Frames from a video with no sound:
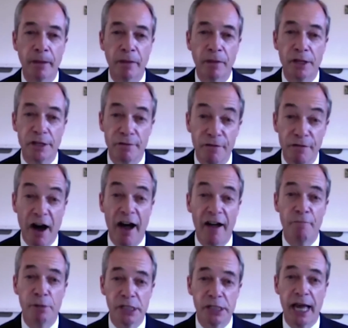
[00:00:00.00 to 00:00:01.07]
there's a
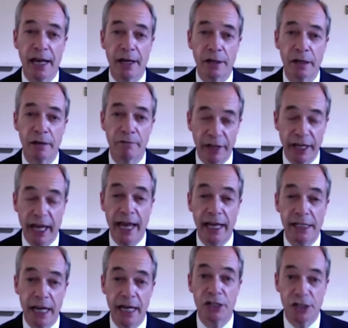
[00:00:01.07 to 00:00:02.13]
5% VAT